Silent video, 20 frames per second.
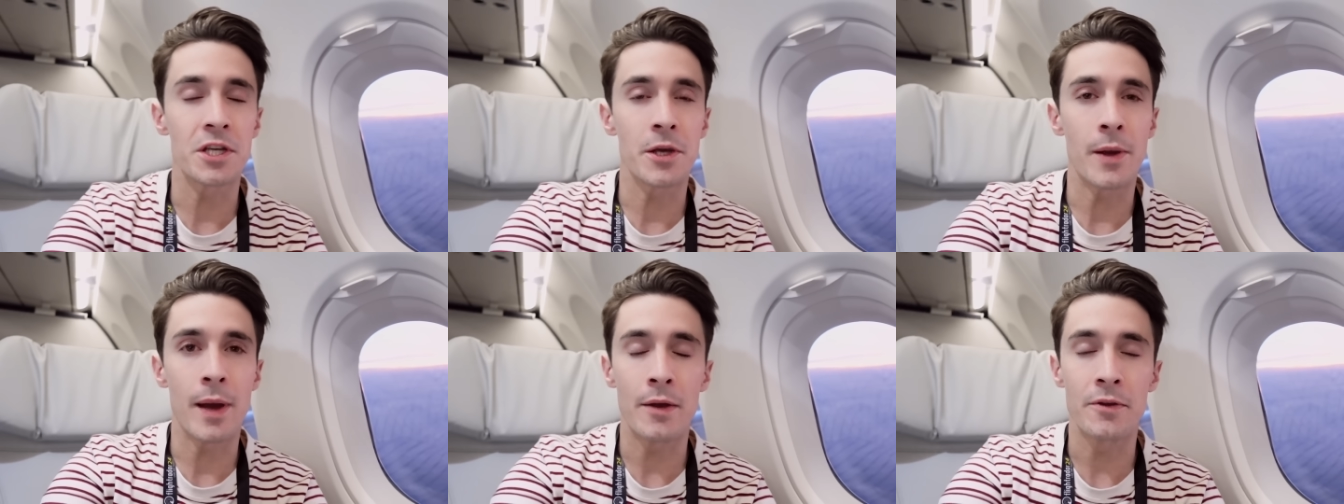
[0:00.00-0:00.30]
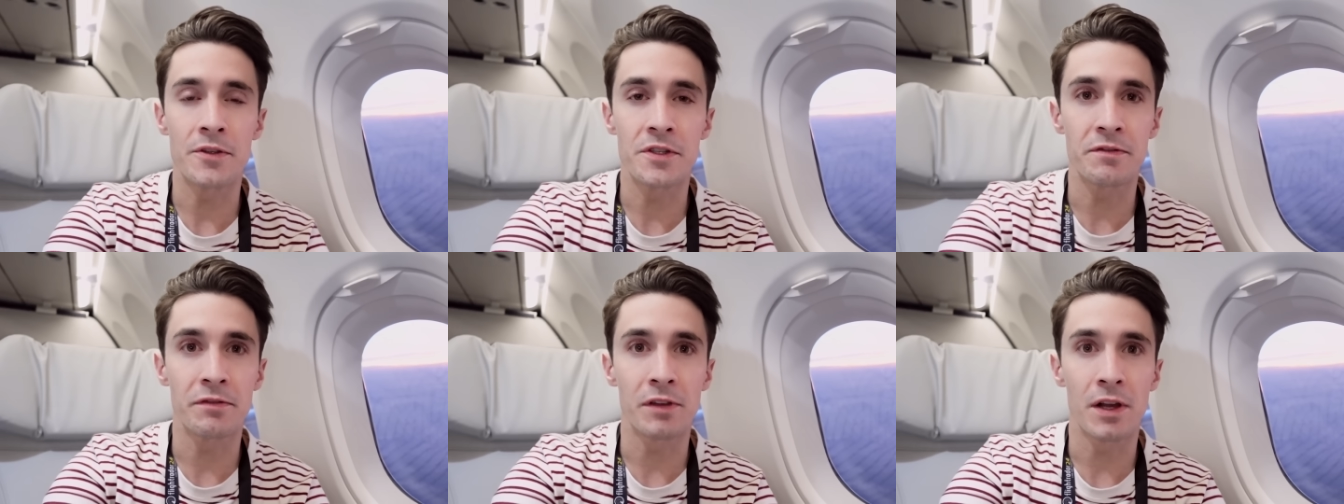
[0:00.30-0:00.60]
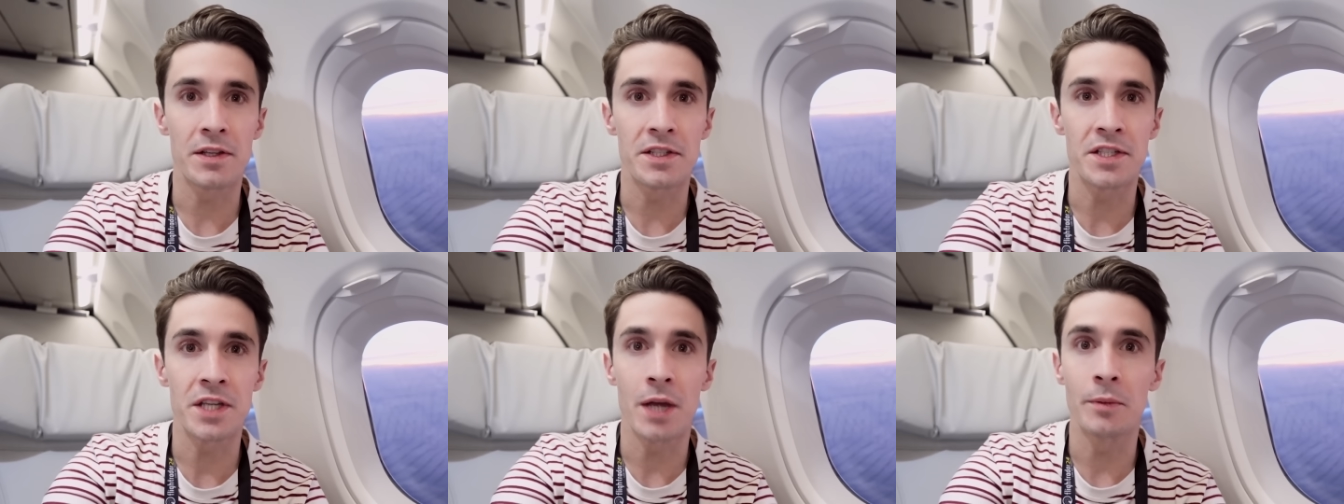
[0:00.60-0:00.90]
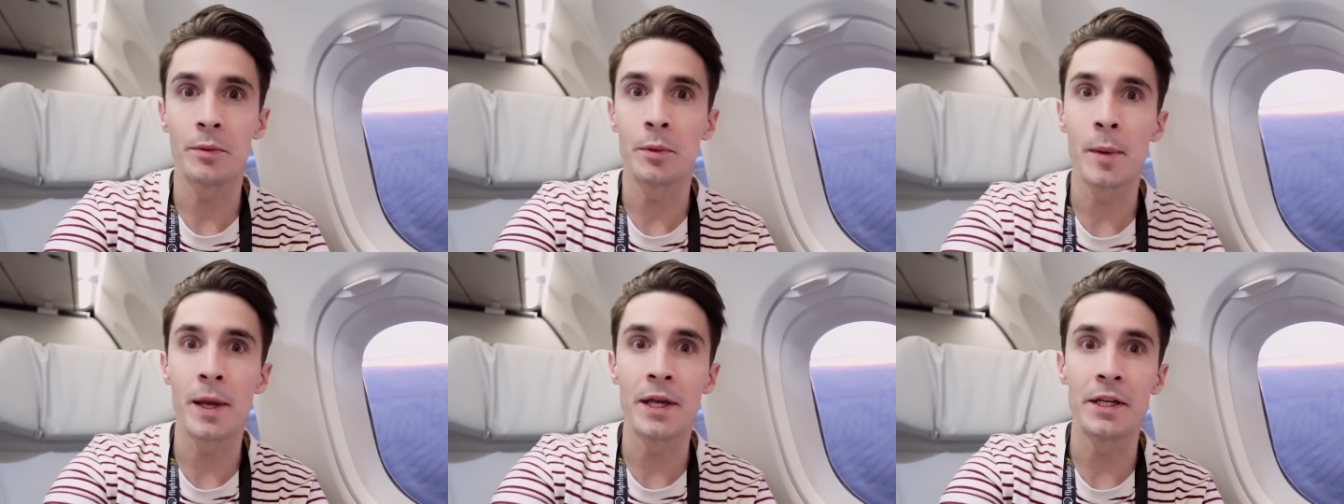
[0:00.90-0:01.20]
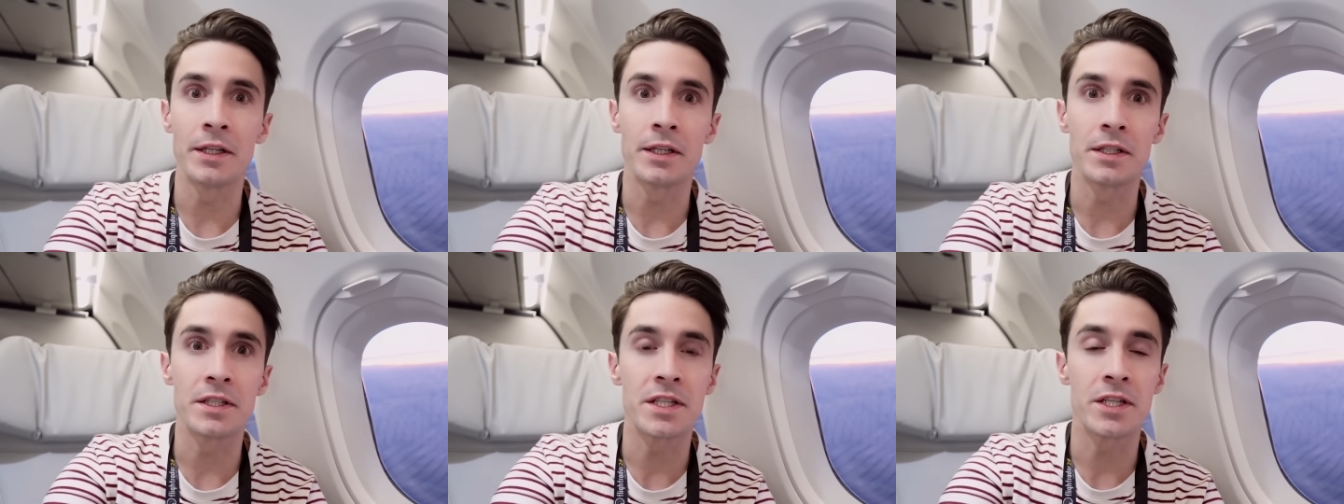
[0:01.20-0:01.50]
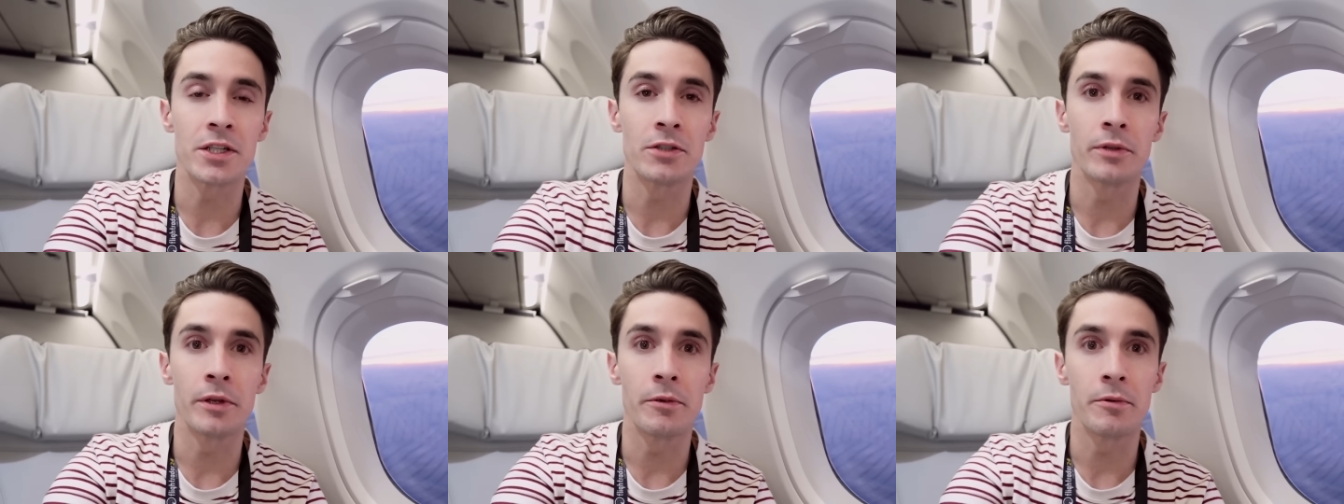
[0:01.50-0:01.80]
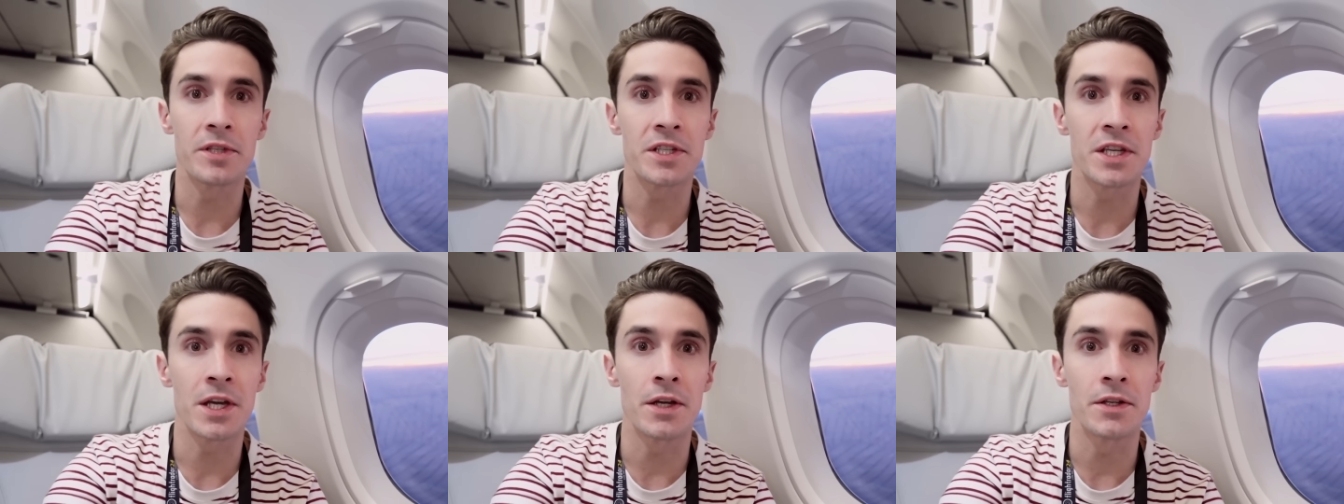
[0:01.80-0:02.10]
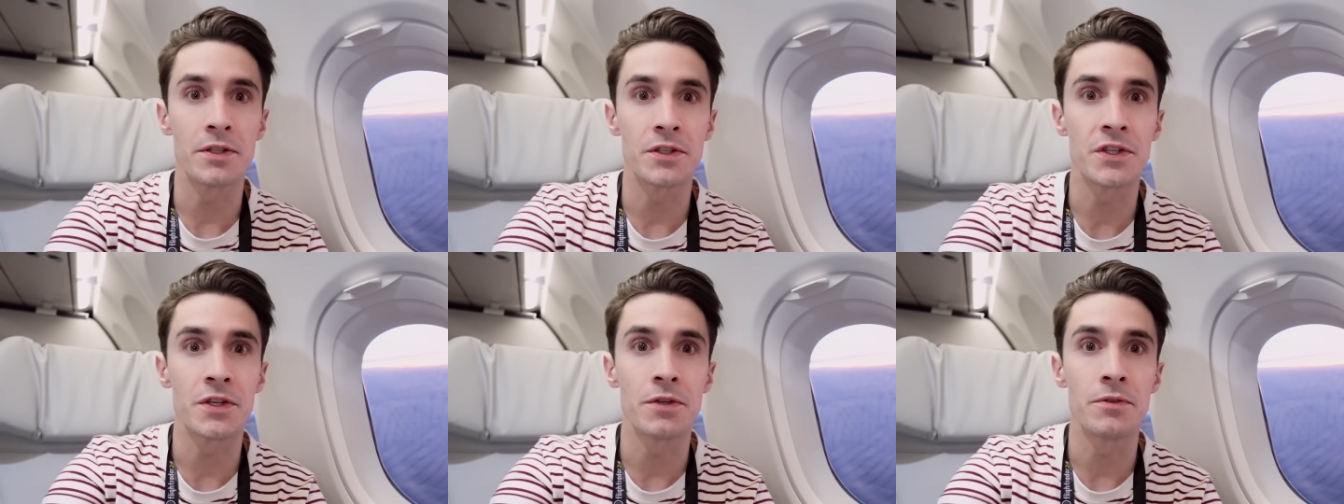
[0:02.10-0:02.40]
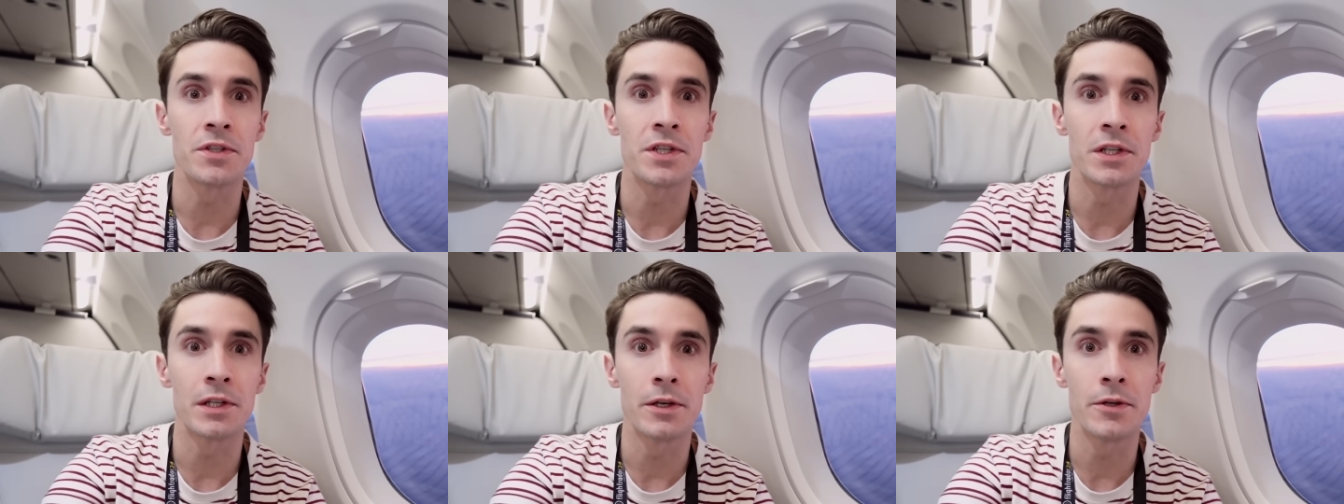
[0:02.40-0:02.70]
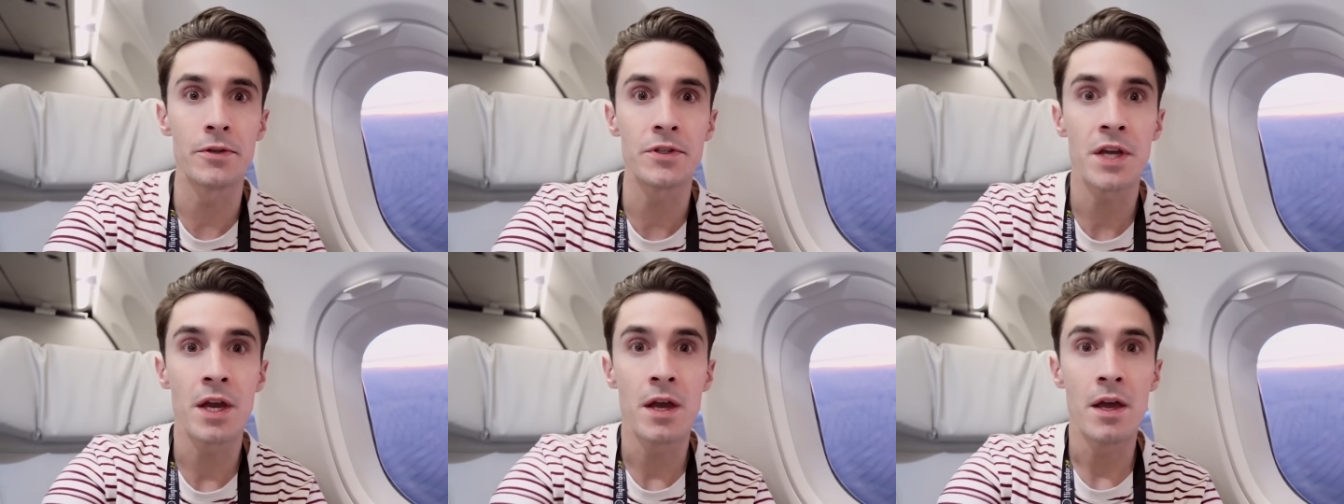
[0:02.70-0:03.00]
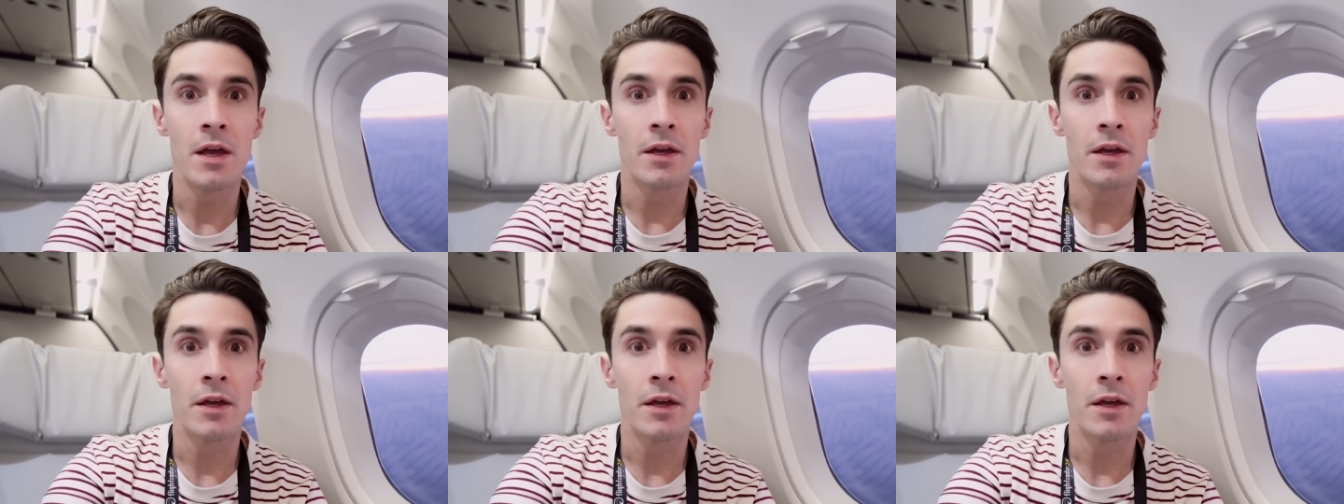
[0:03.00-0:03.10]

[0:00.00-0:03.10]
two hours flight time remaining until we return to Toulouse.